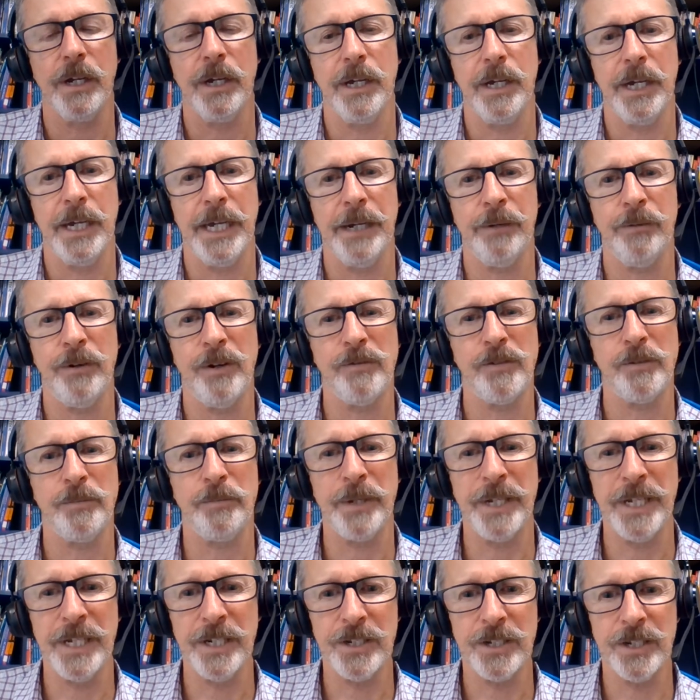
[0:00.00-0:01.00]
However,
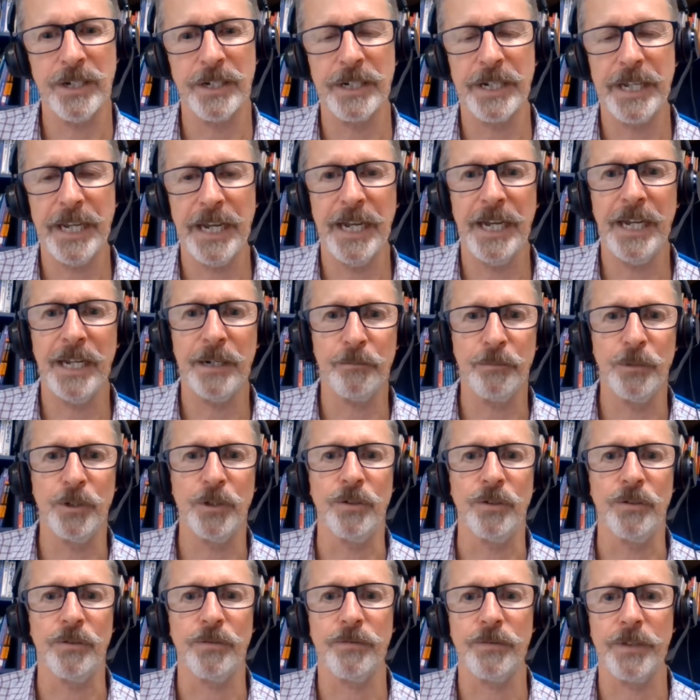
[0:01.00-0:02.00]
Pearson can't
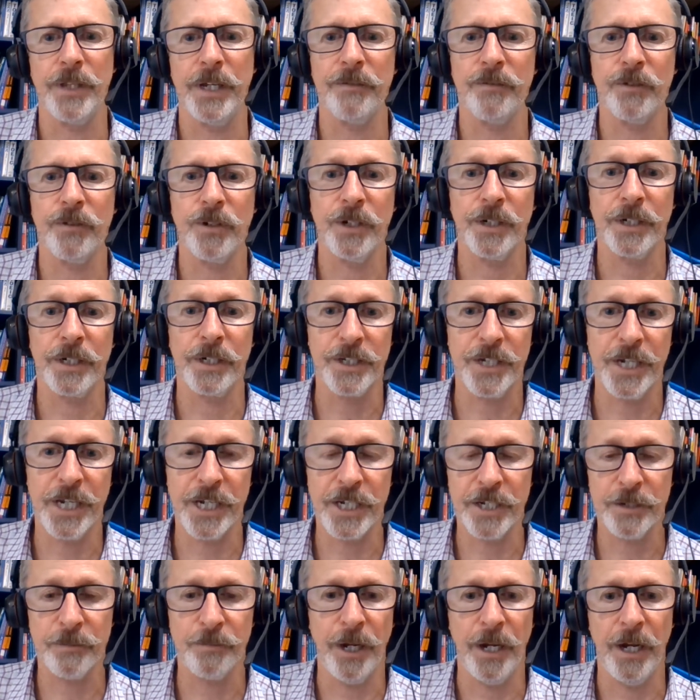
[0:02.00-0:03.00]
move. They've got a
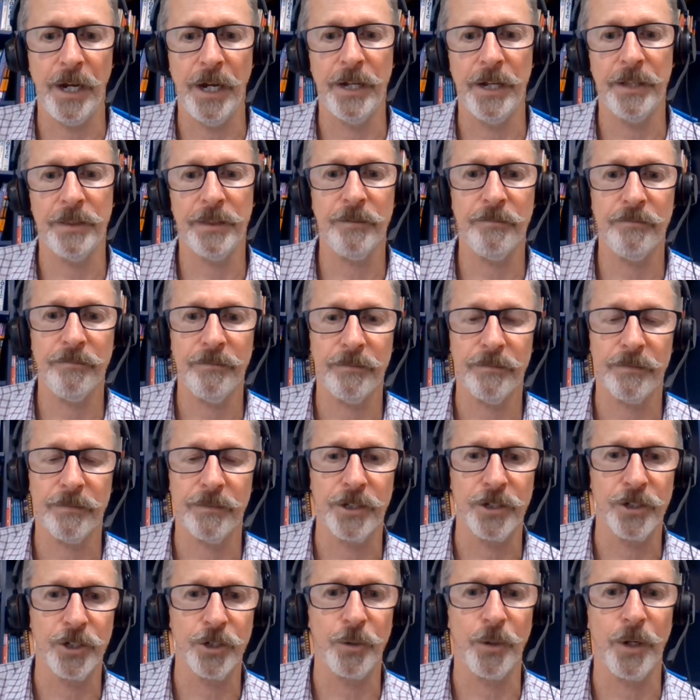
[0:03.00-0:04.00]
test behind them, the
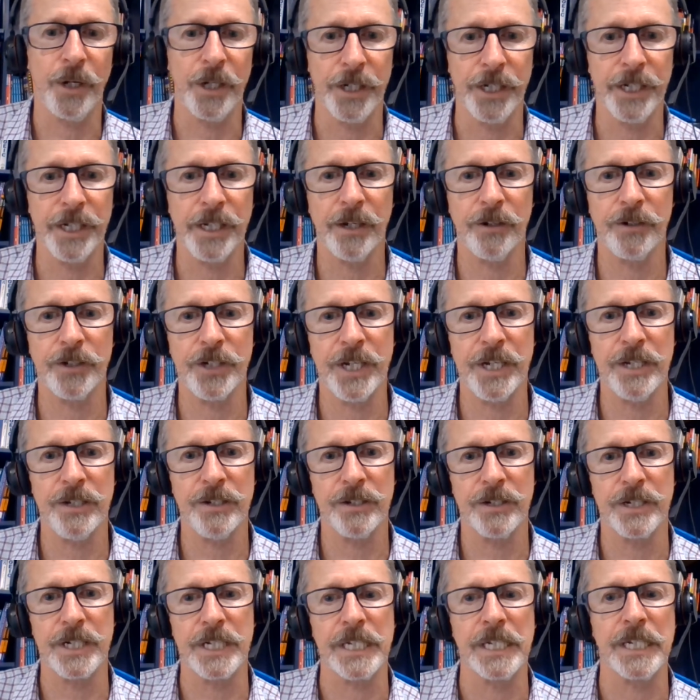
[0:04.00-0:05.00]
Duolingo
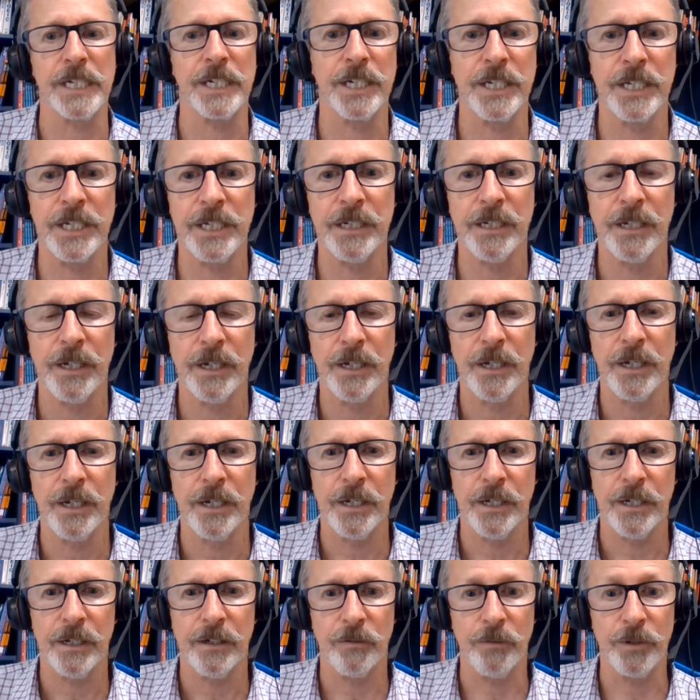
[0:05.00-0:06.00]
test, DET,
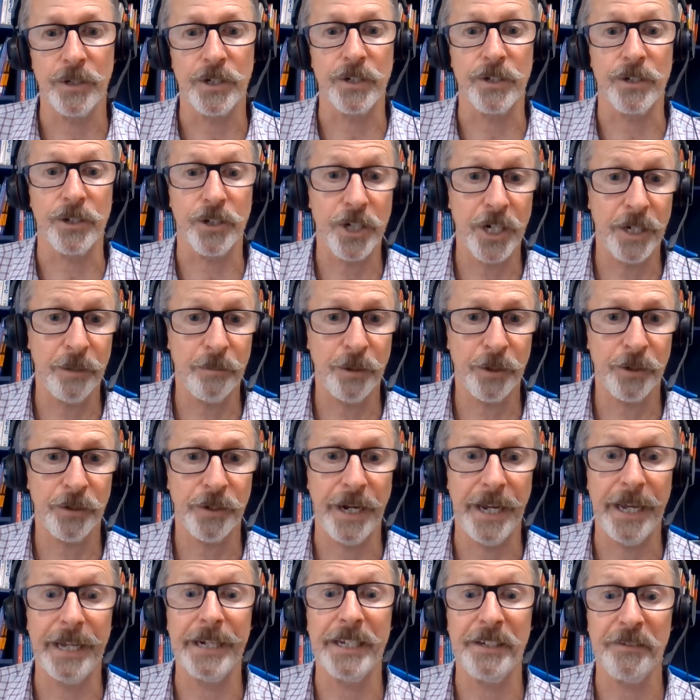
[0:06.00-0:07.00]
which is cheaper
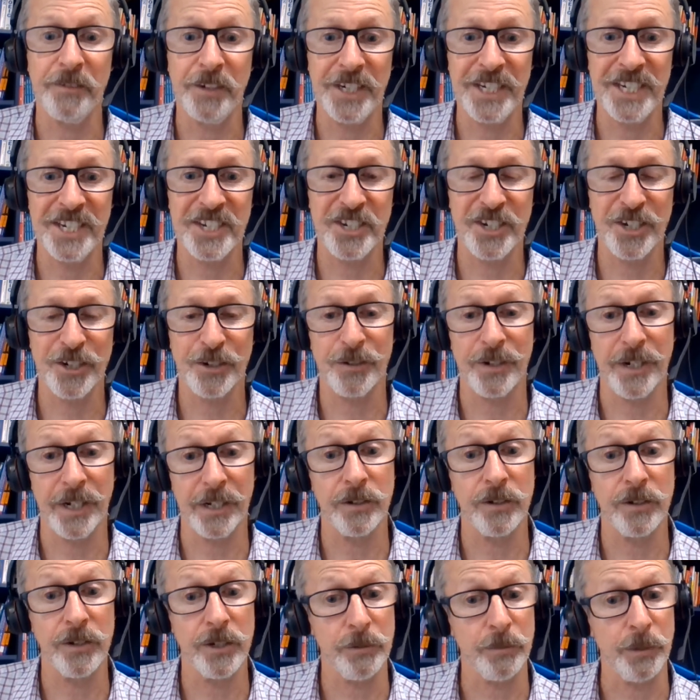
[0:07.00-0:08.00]
and even easier and
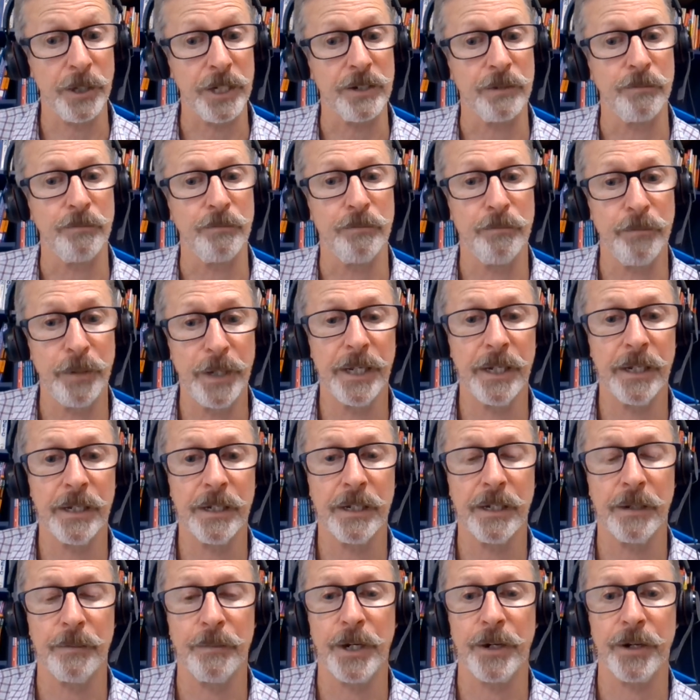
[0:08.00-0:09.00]
used by some big
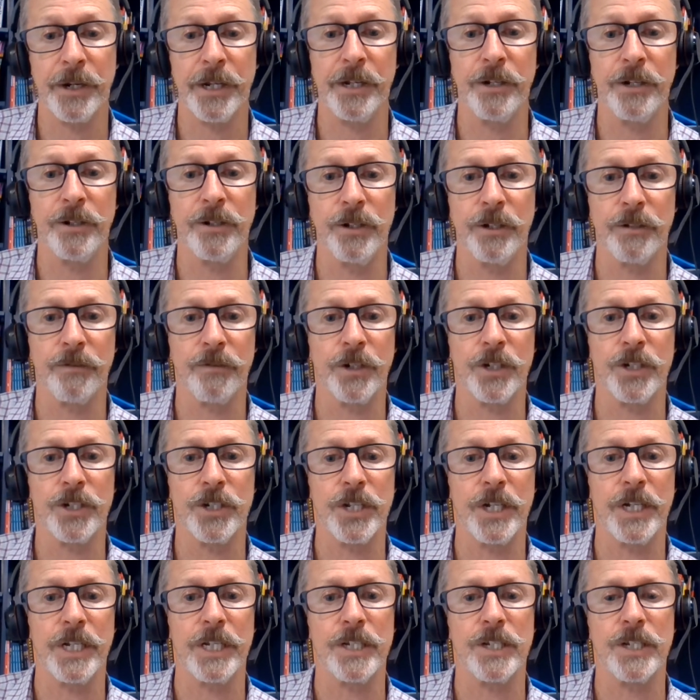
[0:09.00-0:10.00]
American
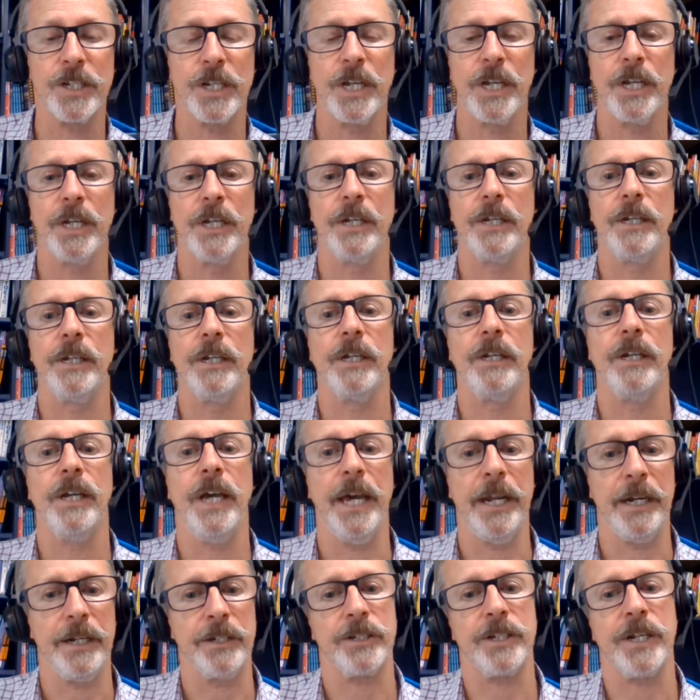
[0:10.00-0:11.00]
universities,
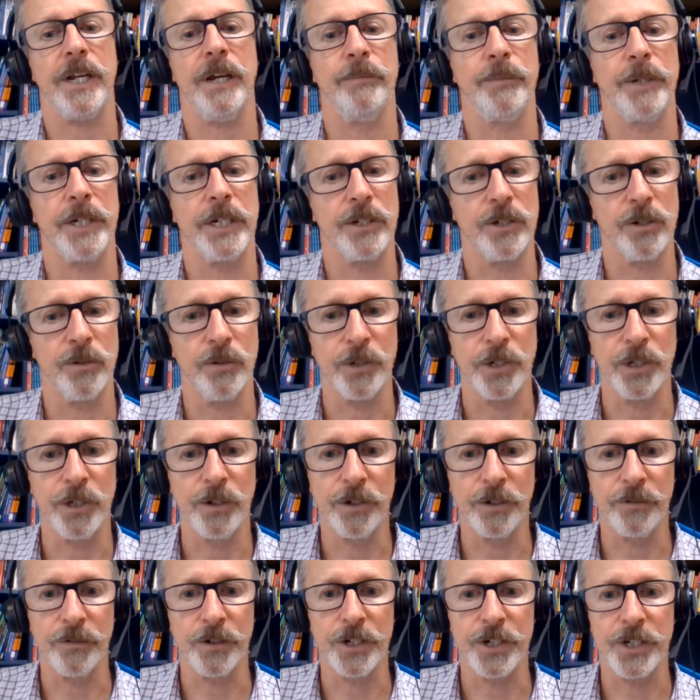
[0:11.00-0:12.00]
and it's coming to a
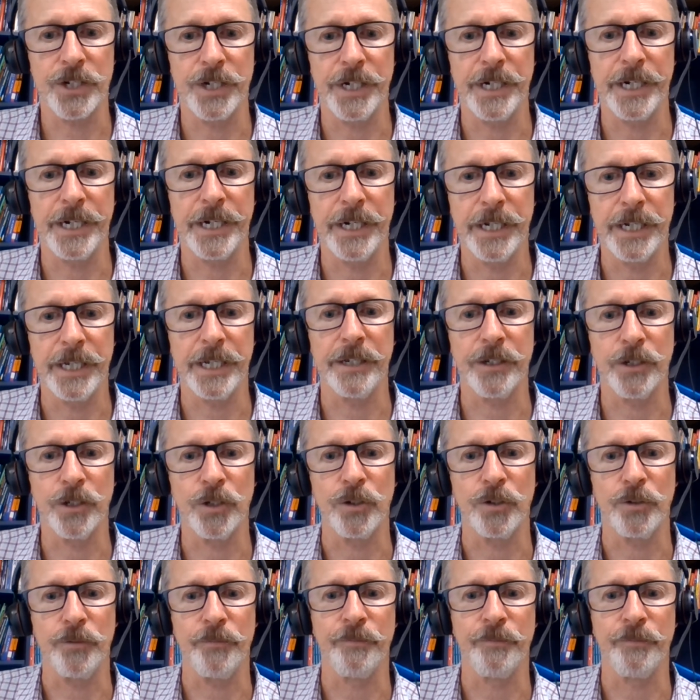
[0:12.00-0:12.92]
university near you.